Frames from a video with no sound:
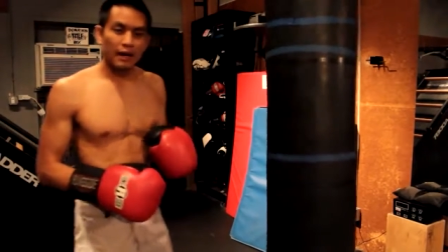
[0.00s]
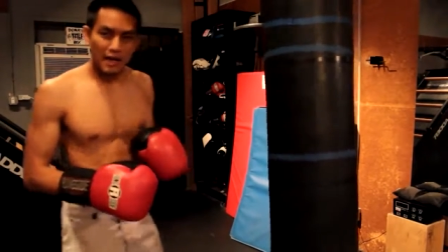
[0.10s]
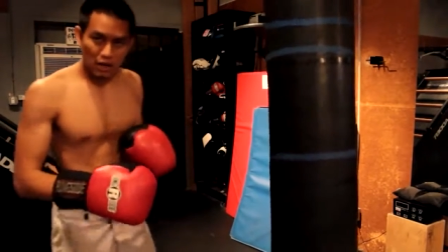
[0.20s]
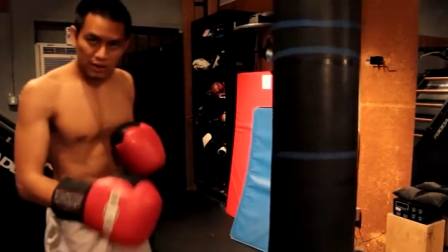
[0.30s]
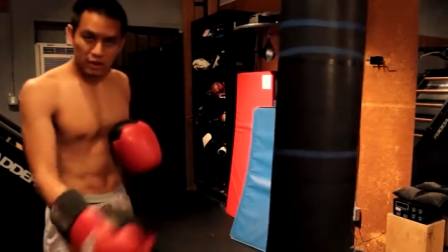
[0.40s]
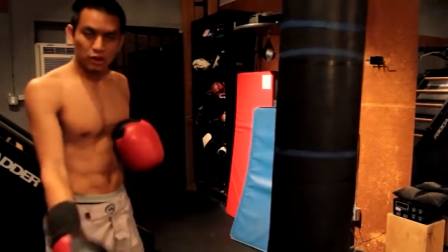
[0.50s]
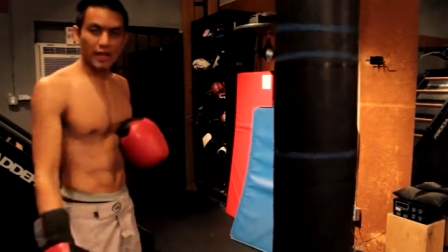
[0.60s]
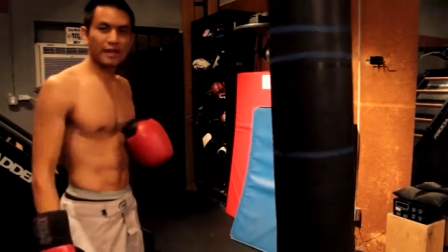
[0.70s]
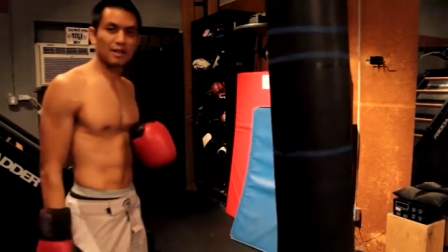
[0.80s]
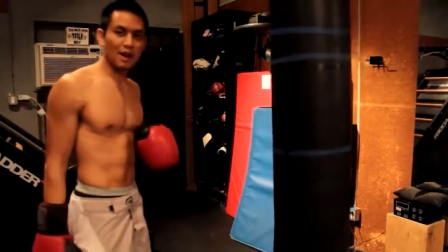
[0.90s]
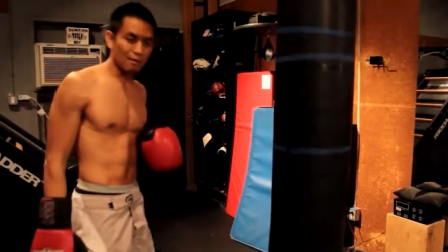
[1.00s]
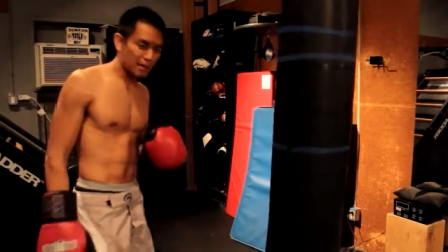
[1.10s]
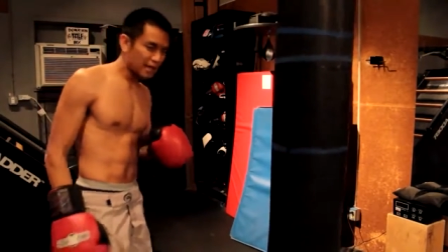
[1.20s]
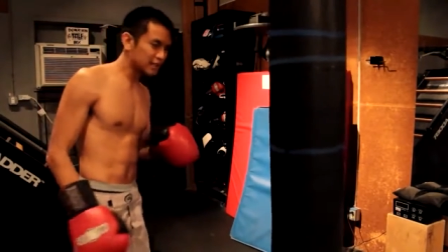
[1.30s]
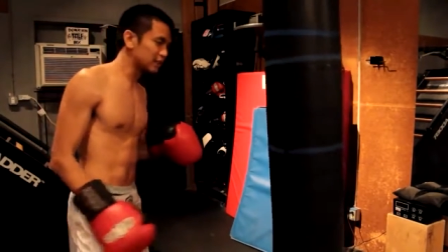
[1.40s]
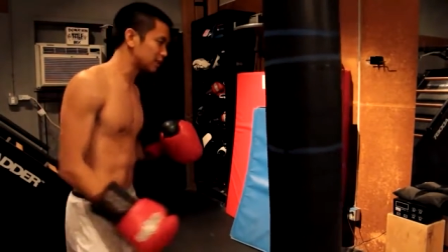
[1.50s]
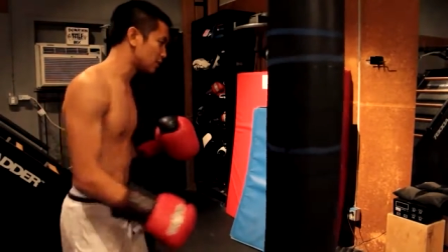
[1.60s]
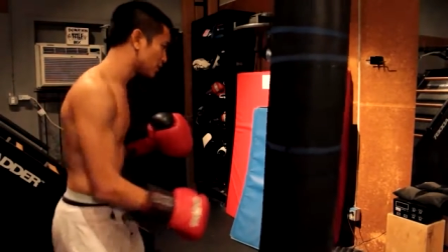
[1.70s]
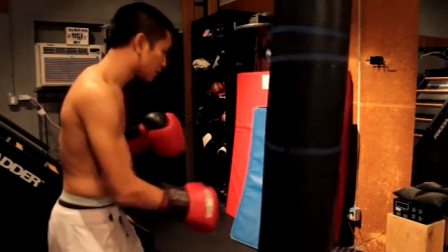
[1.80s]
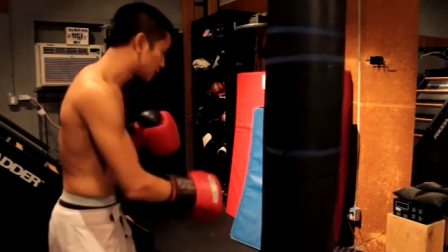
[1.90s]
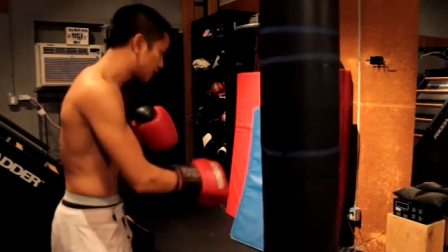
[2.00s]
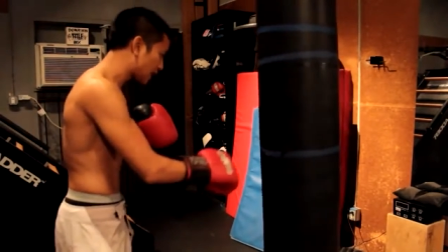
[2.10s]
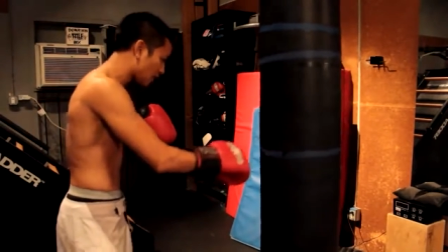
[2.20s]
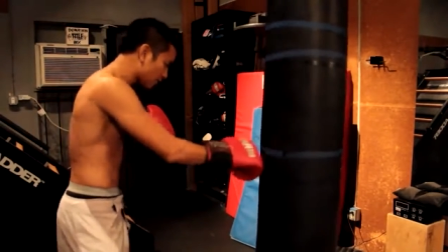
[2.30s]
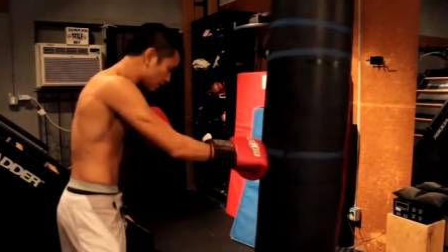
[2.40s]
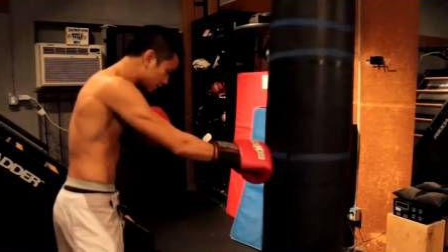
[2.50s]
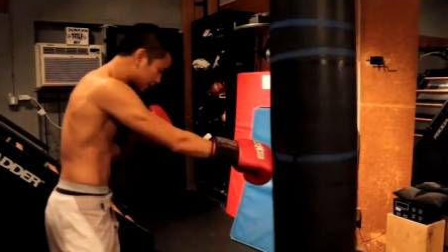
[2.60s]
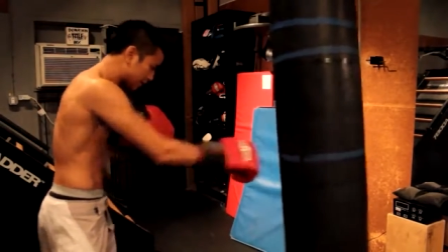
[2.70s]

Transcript: And now let's try it in combination. So you'll see how it looks.